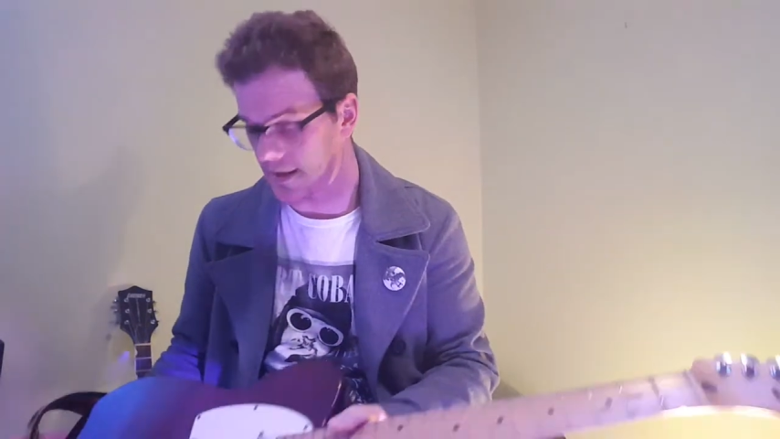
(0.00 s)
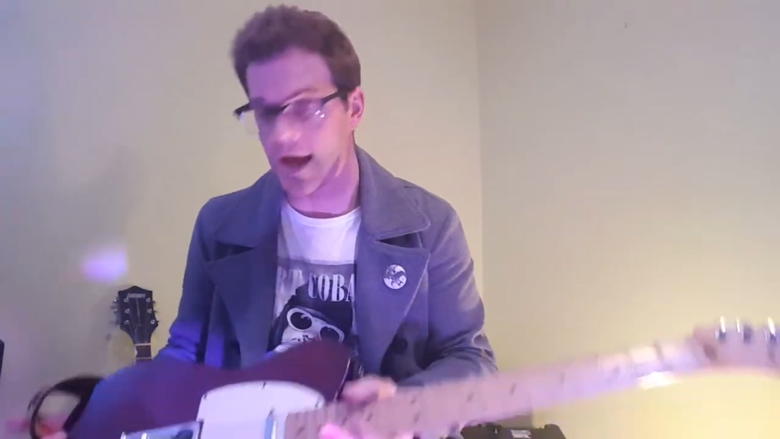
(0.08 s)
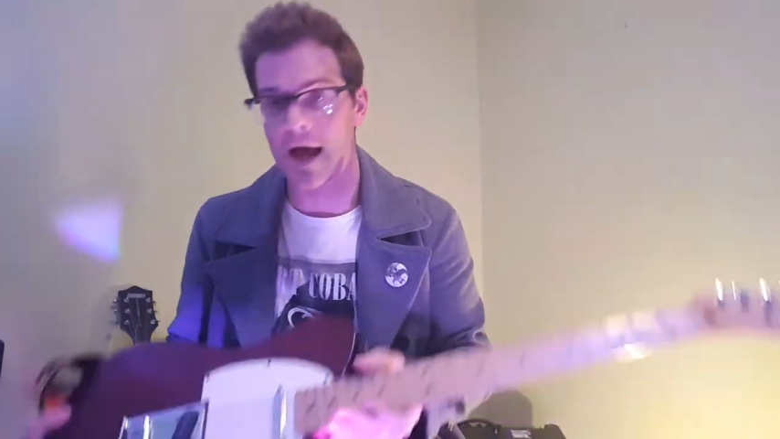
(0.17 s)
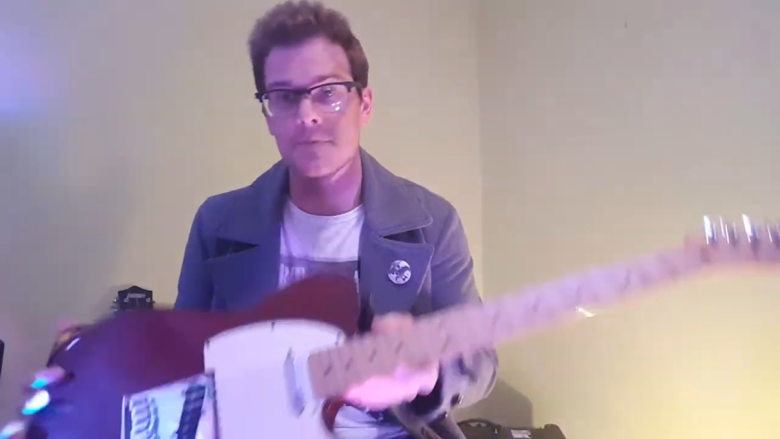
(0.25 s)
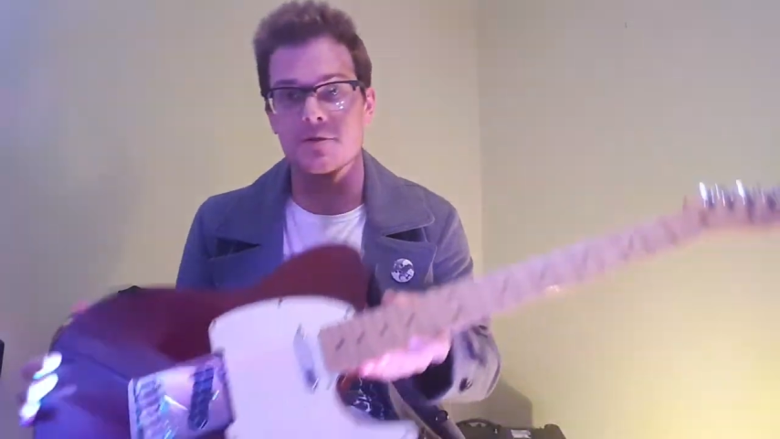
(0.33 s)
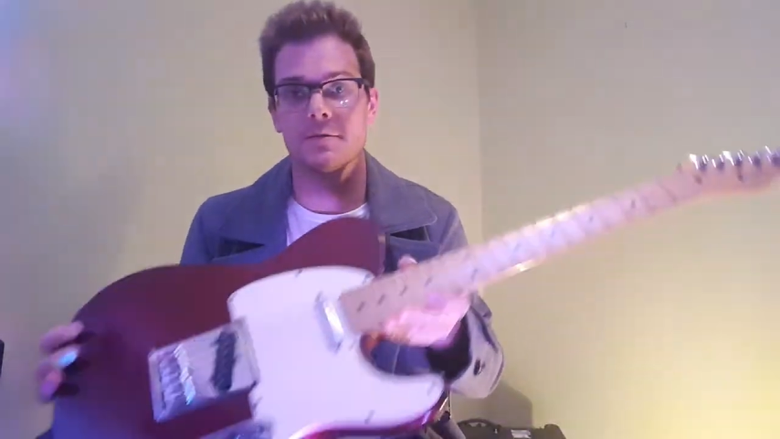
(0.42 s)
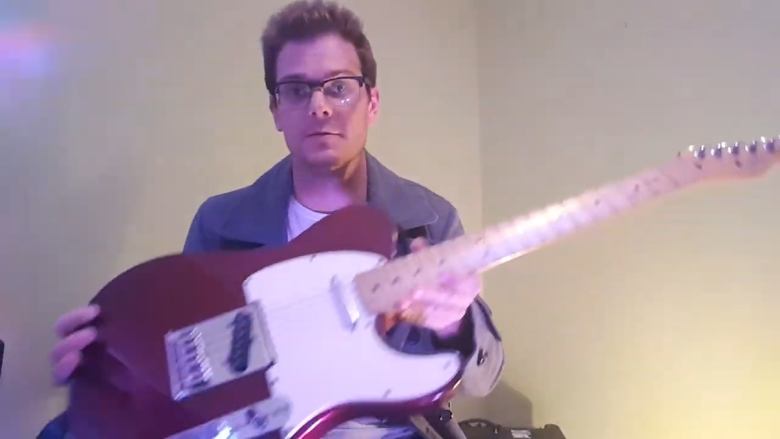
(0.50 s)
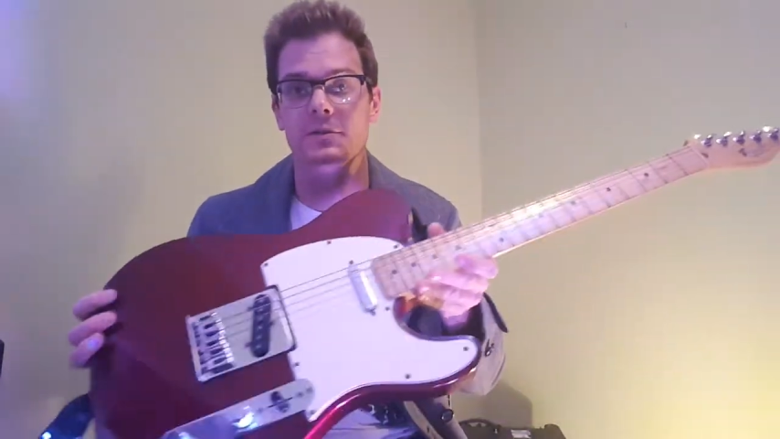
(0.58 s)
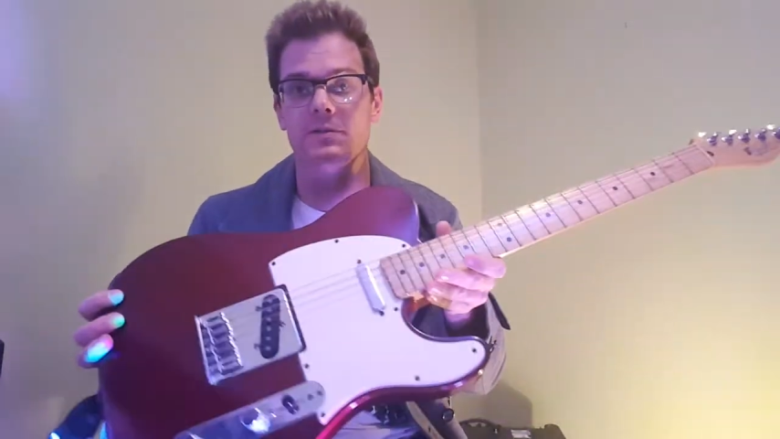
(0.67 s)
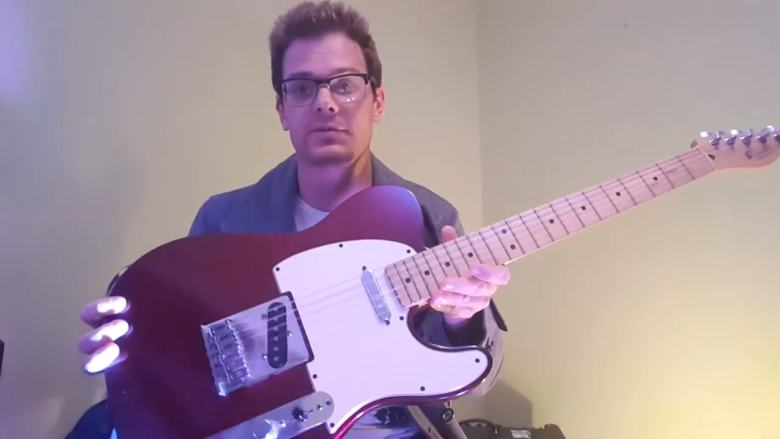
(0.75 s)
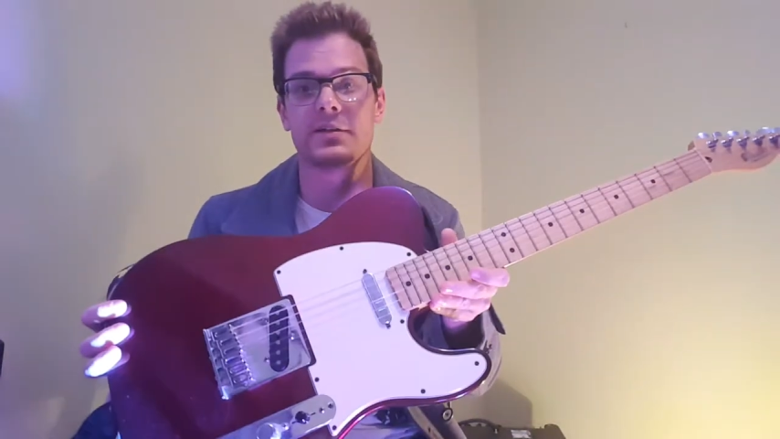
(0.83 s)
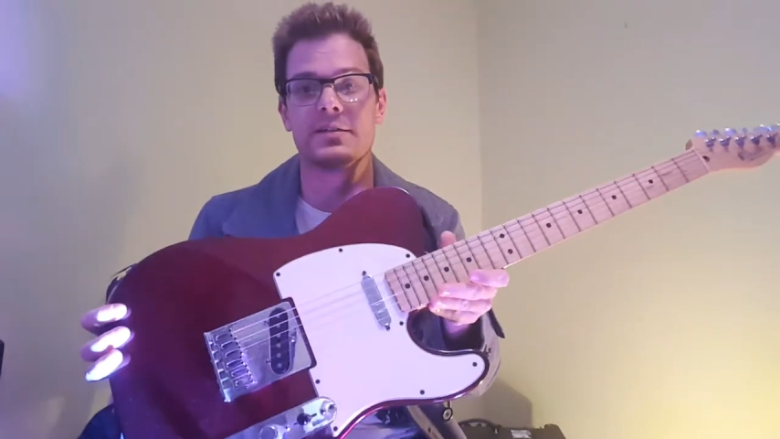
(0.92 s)

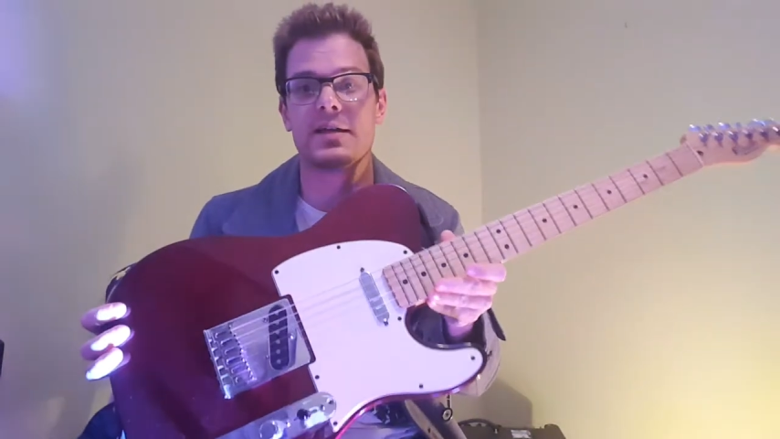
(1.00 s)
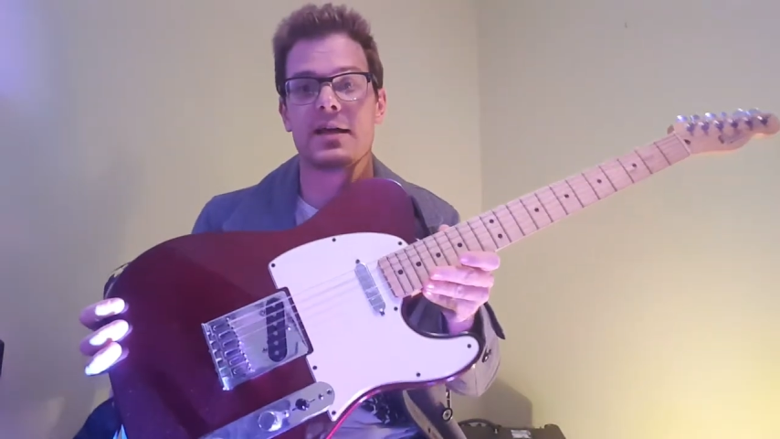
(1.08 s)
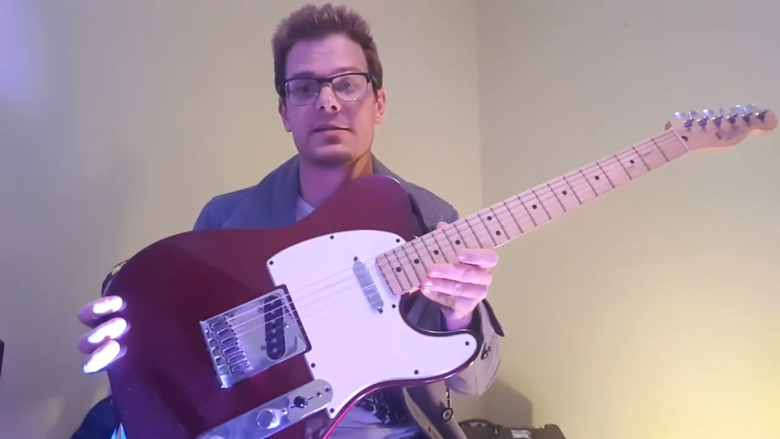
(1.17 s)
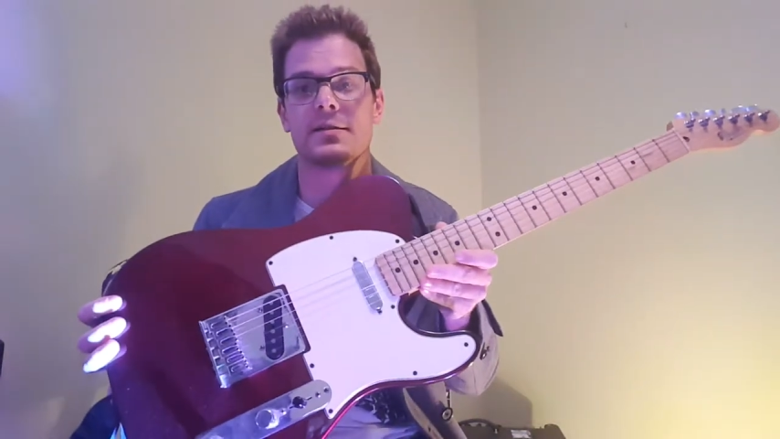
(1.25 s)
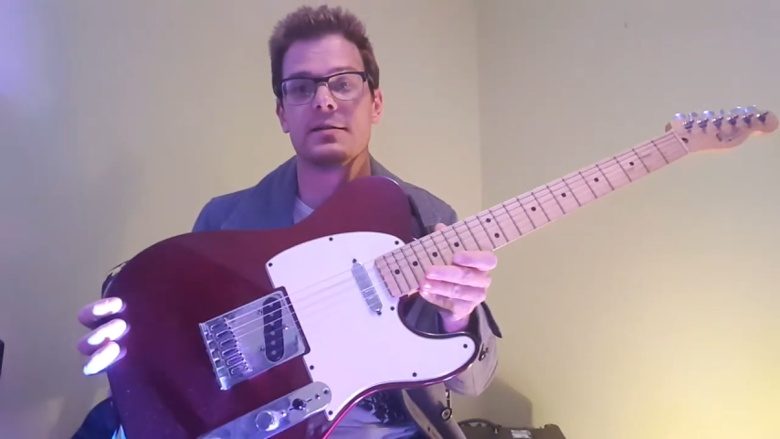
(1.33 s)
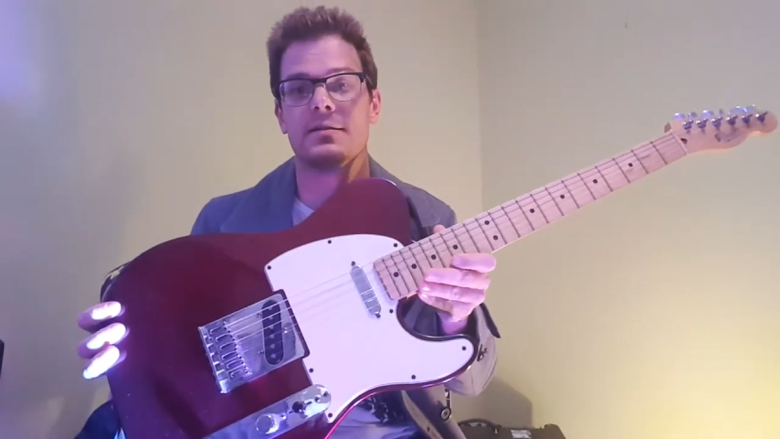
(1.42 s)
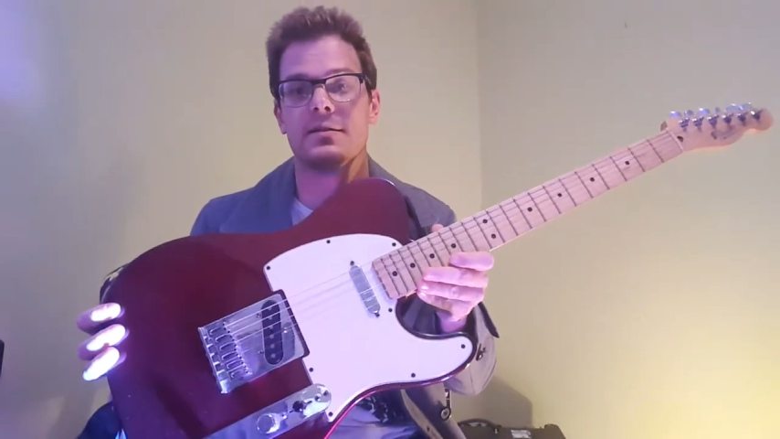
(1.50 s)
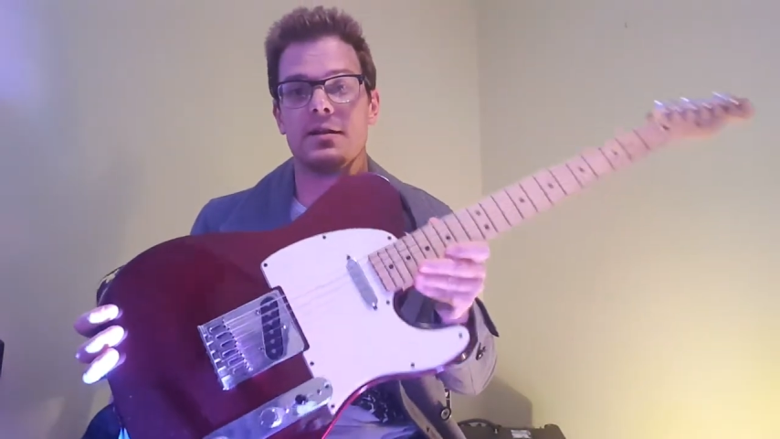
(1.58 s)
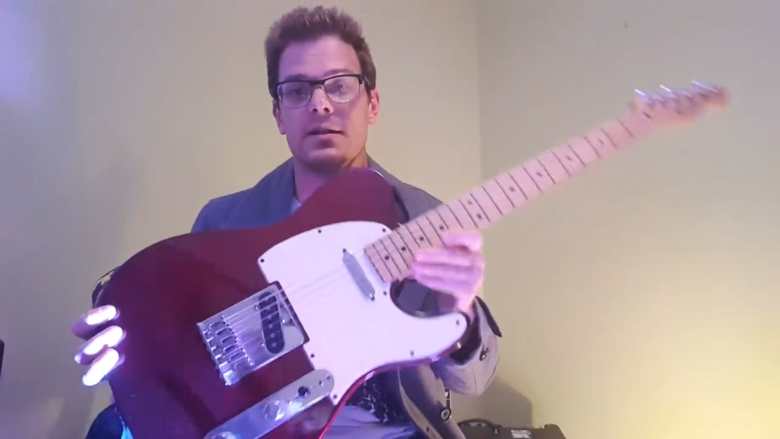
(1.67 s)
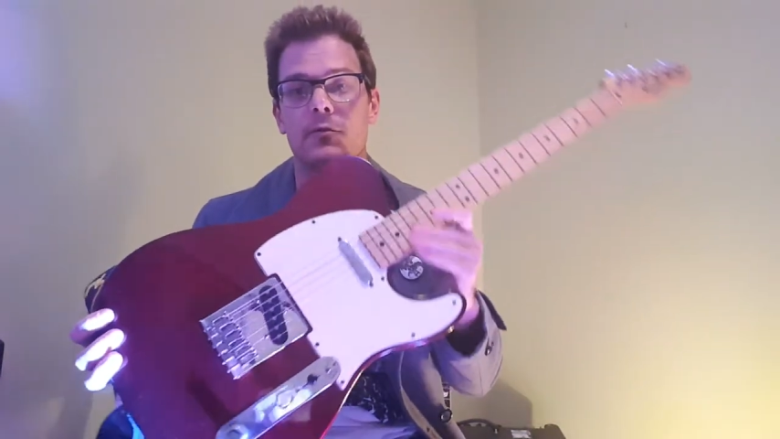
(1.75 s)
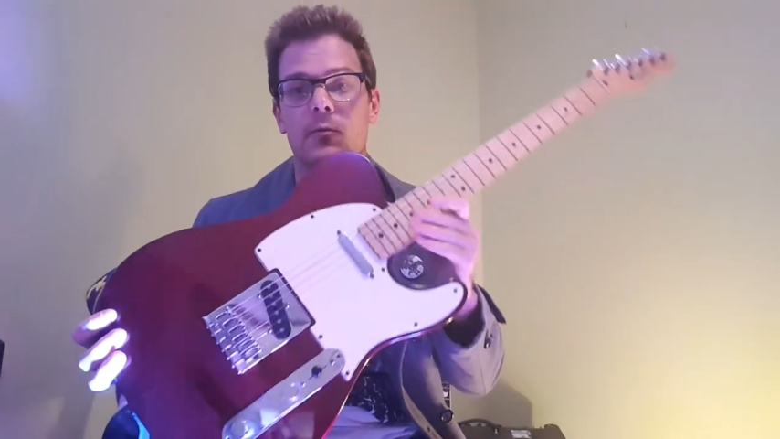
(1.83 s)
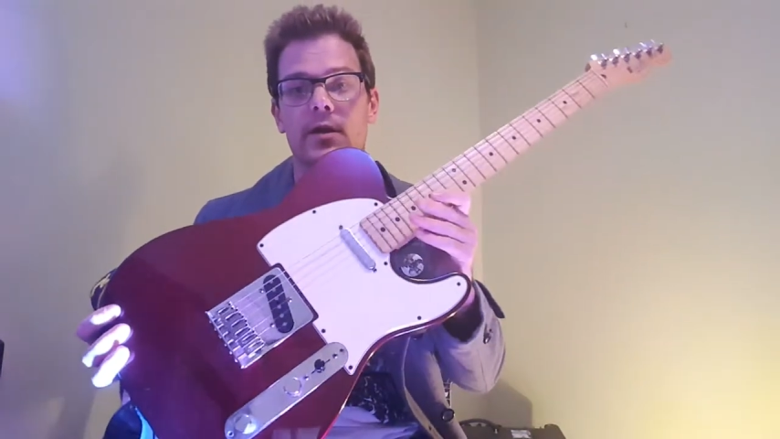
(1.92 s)
Absolutely fantastic to
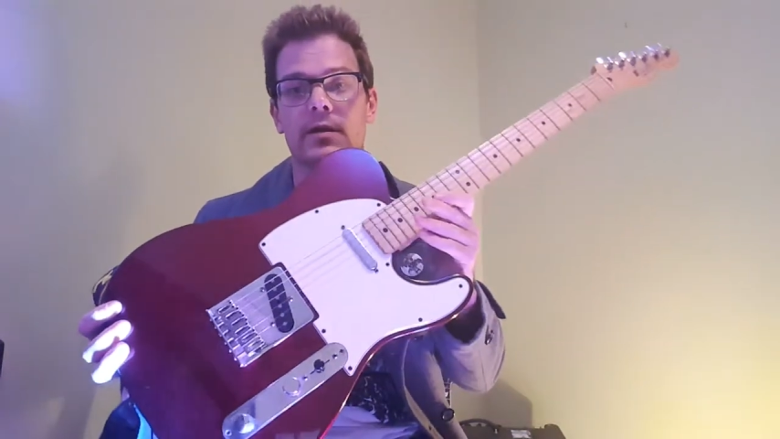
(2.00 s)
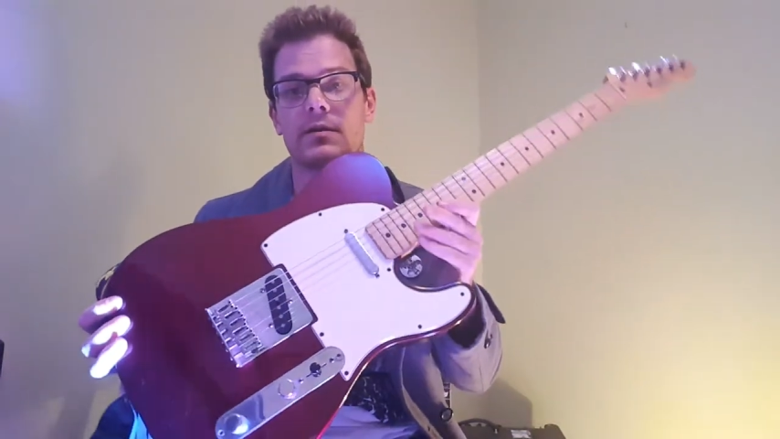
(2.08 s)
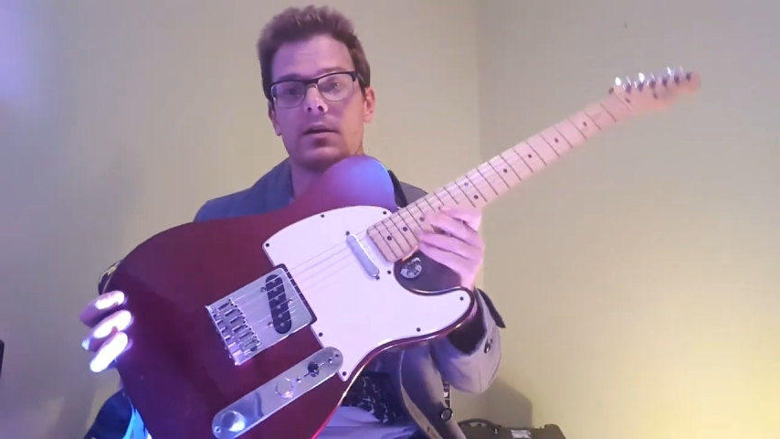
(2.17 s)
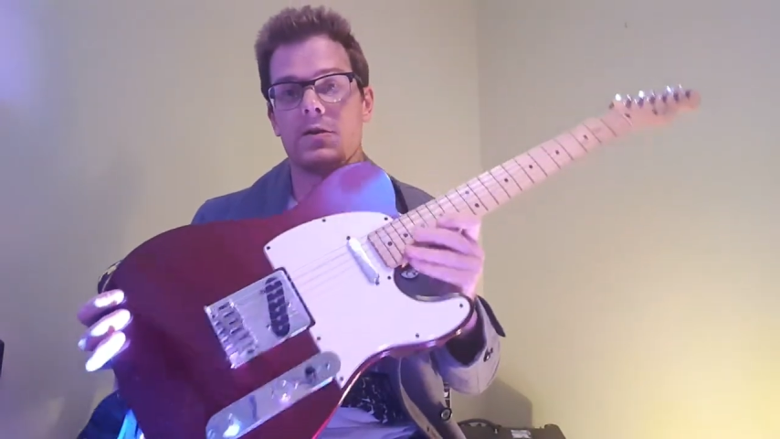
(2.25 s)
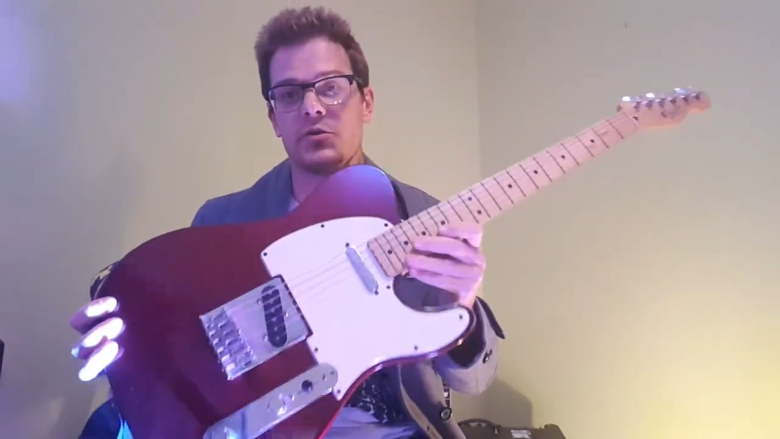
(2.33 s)
gig with,